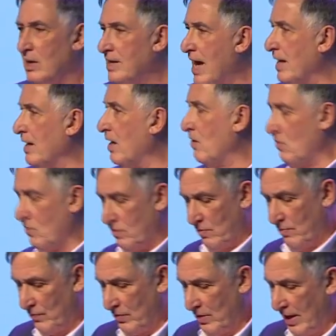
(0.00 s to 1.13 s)
Yellow
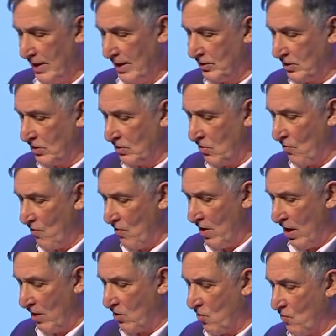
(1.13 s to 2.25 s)
is
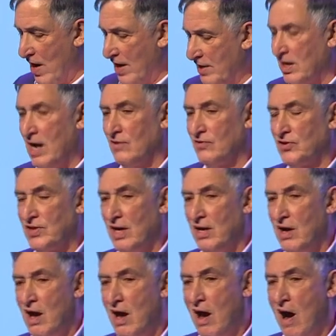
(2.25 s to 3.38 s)
a correct
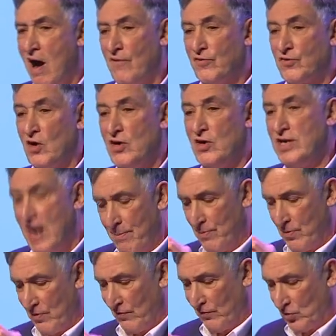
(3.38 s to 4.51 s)
answer after a
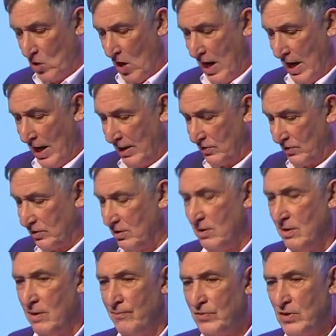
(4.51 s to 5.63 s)
number of tries.
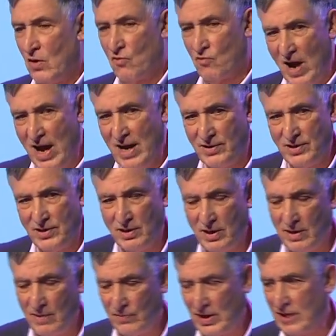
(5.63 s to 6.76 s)
Red
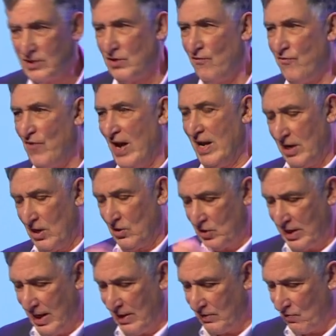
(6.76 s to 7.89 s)
is a failure
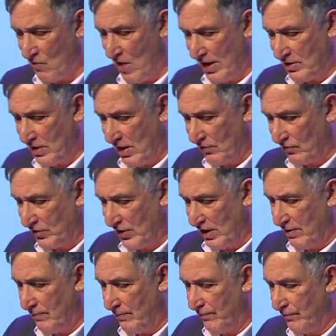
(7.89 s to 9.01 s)
to get the right answer.